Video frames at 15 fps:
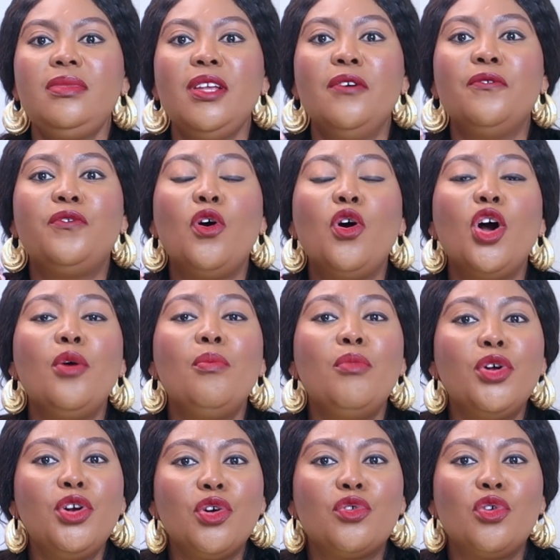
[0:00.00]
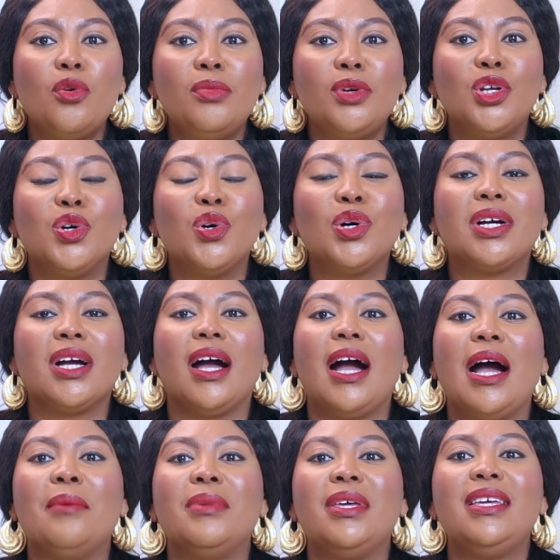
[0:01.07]
for a monochrome look,
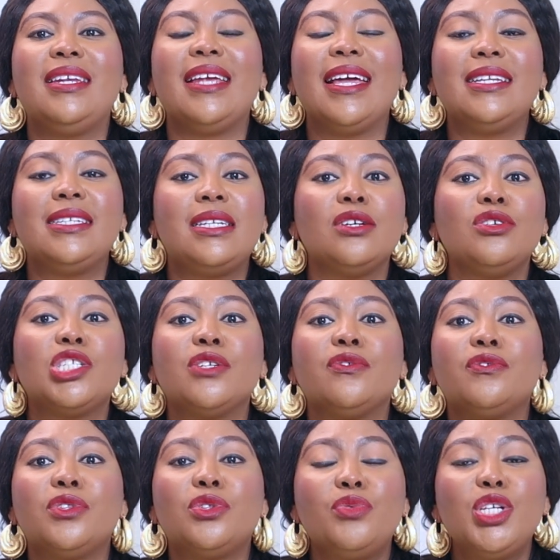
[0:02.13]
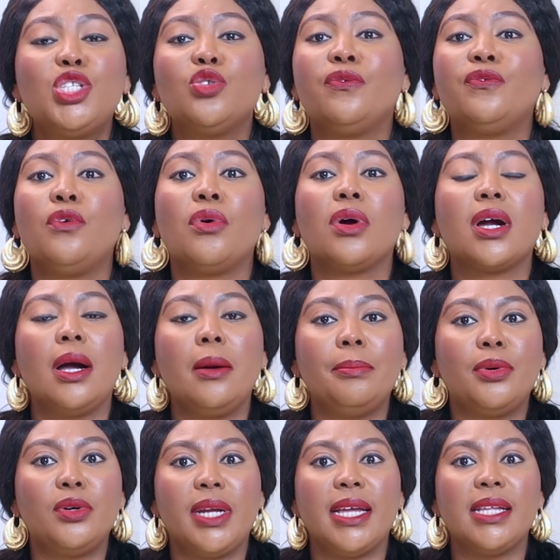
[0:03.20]
it entails 3 to 4
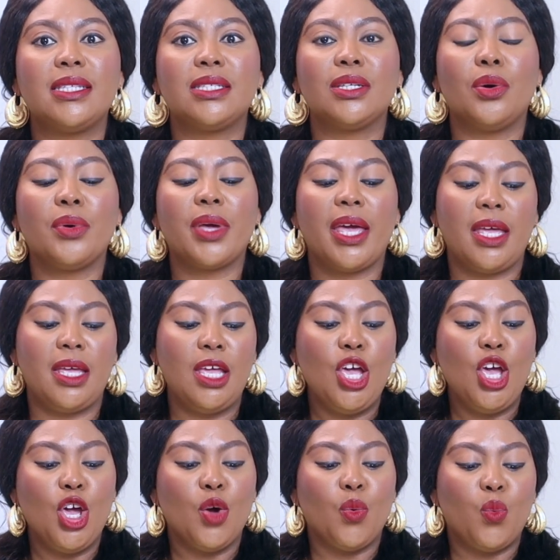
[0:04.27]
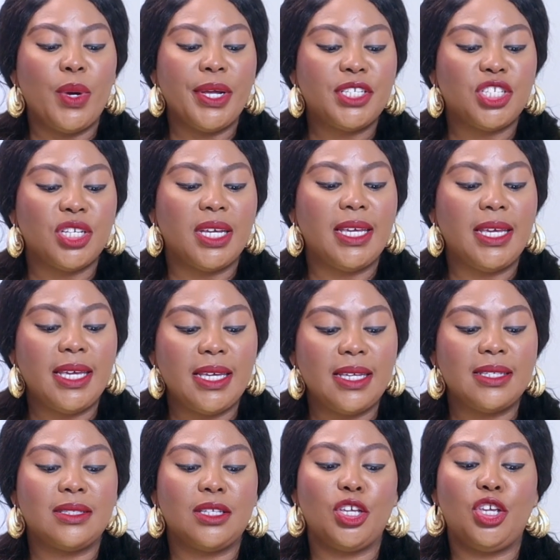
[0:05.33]
components, okay, which
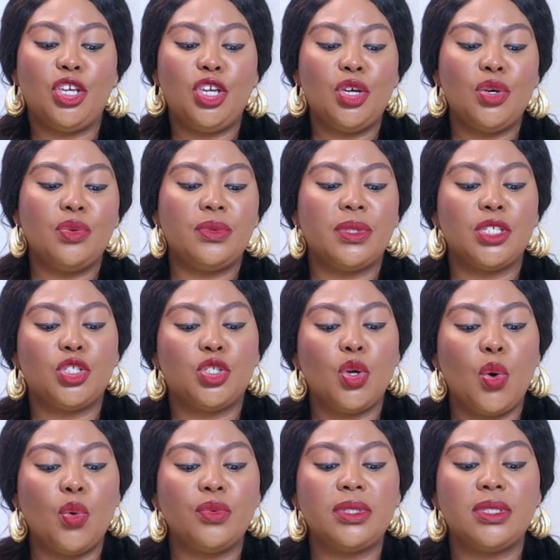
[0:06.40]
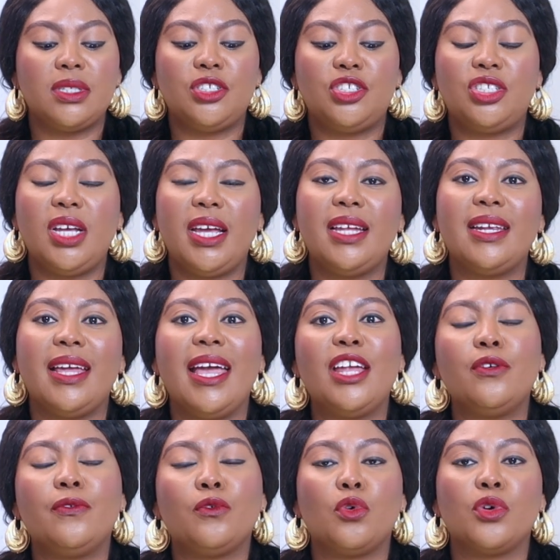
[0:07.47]
is the hue, the tone, the shade,
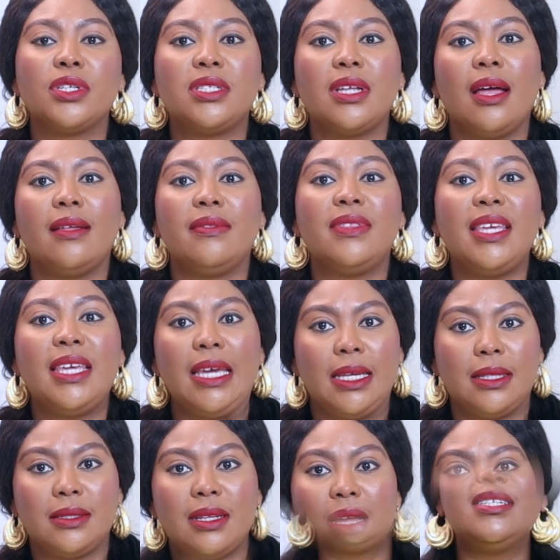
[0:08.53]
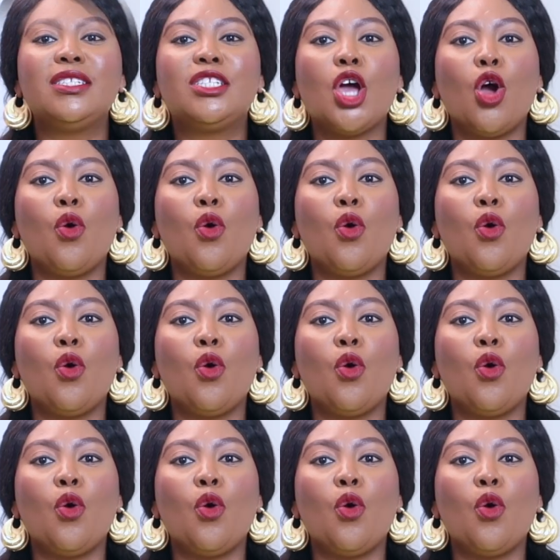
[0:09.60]
and of course the hint. Darlings,